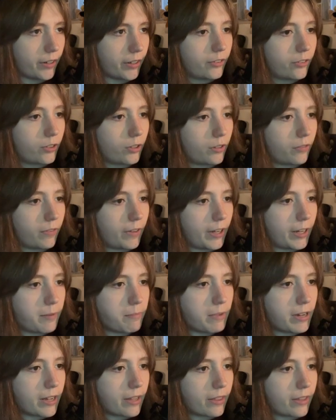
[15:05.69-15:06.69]
So if I
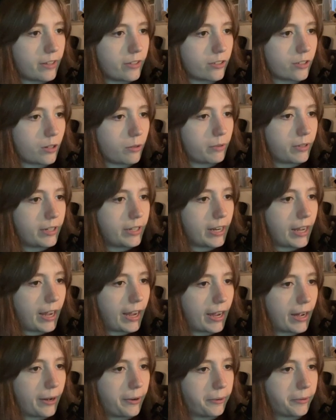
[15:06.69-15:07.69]
make this go
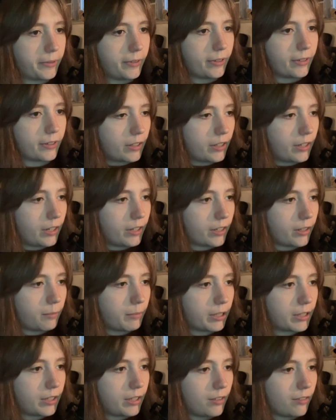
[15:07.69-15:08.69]
down and I can make
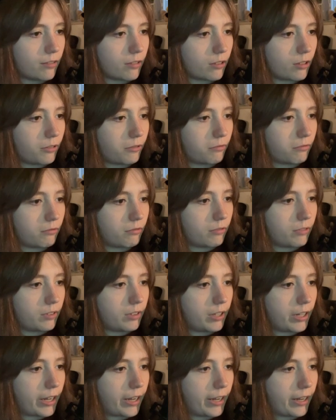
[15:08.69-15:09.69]
this go
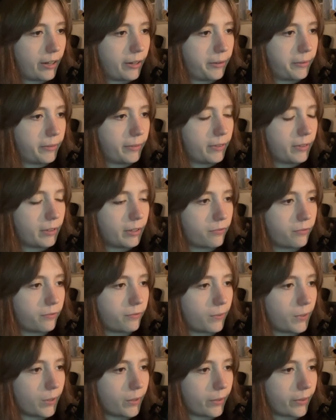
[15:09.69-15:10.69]
down
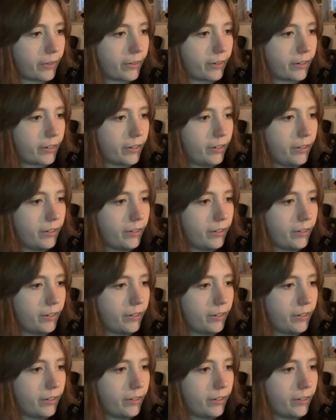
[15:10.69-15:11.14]
further,